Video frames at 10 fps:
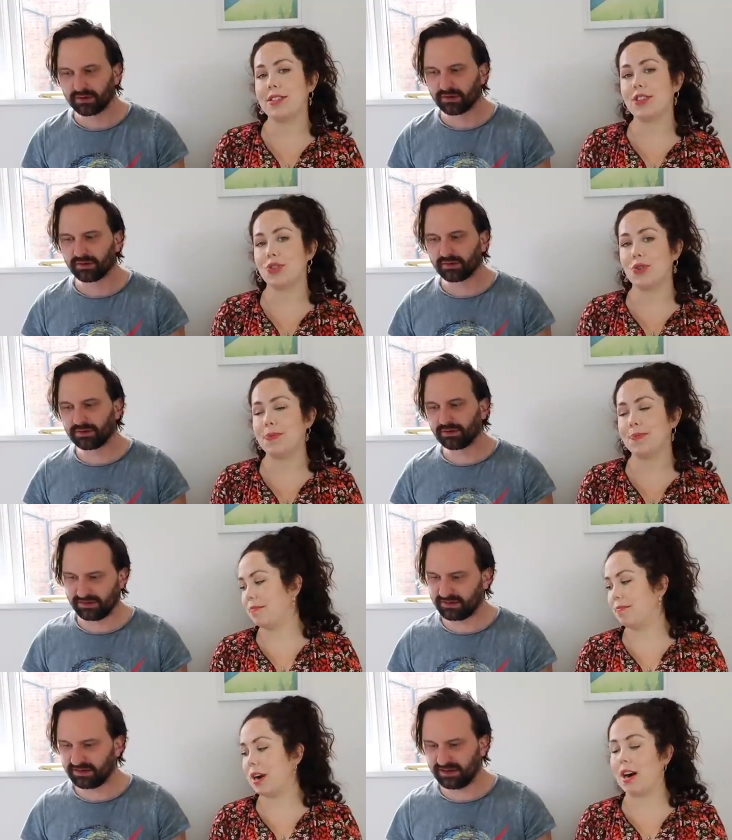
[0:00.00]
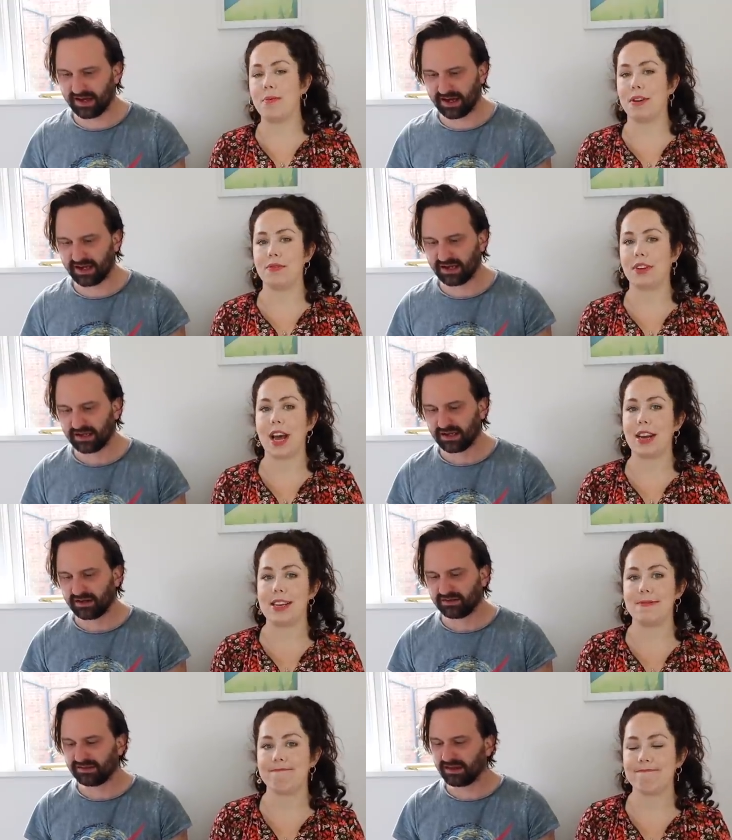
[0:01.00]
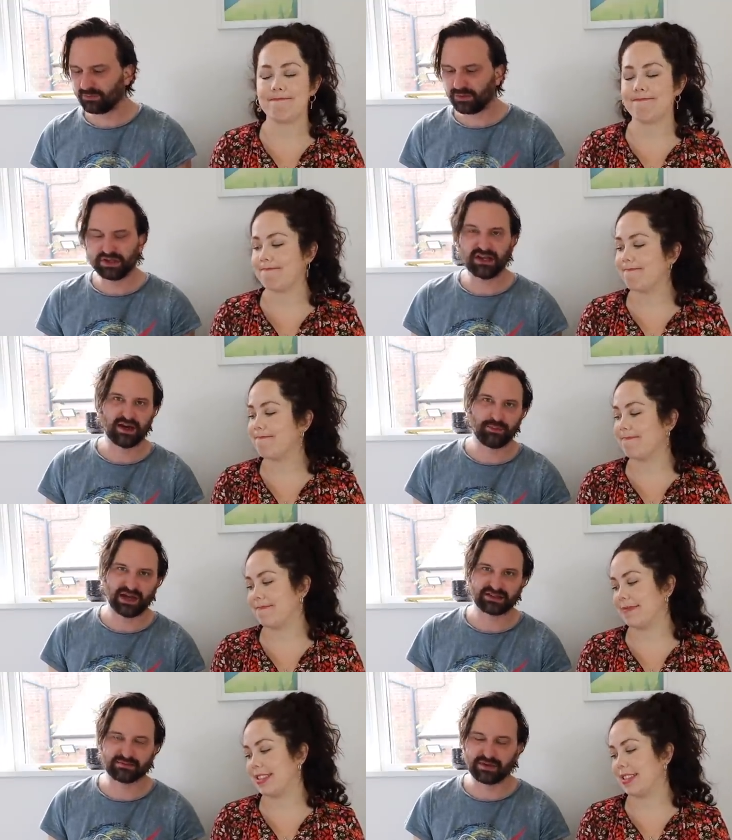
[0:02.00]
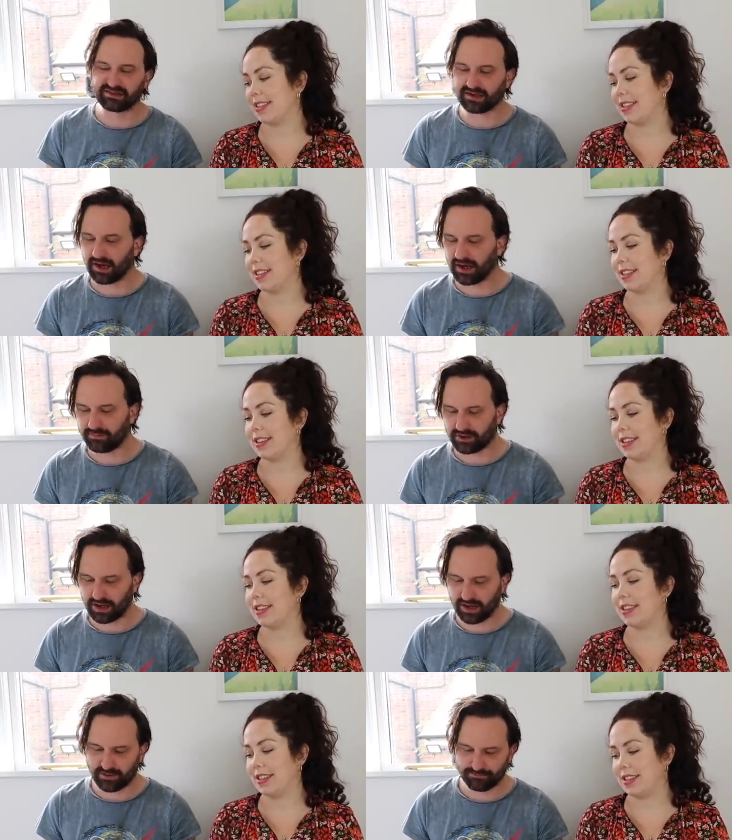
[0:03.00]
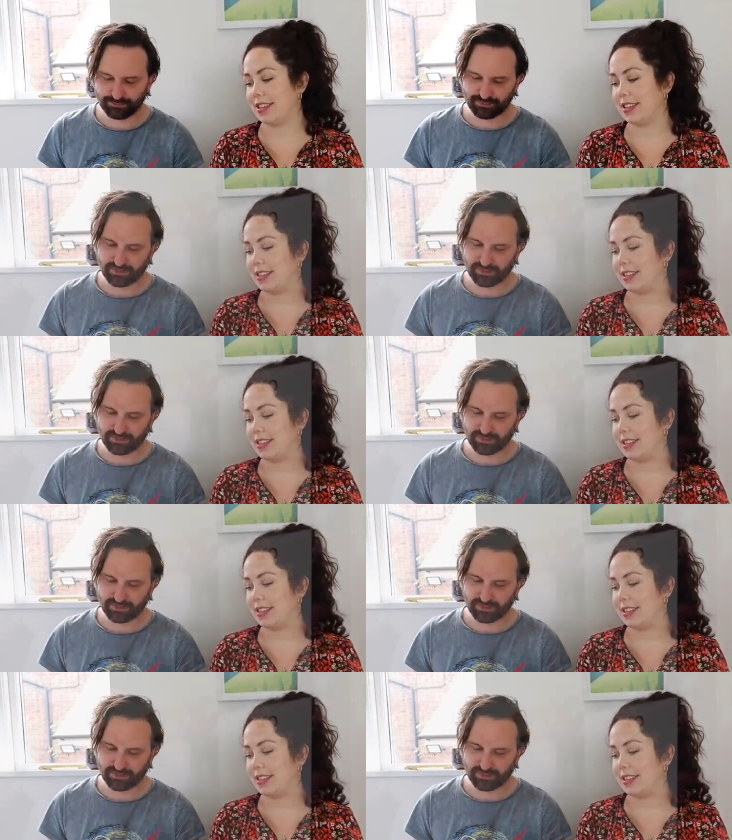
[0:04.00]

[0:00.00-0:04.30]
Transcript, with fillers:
Speaker 1: in store, but I went yeah. for Callie.
Speaker 2: They- yeah, we had to mix it up. Um,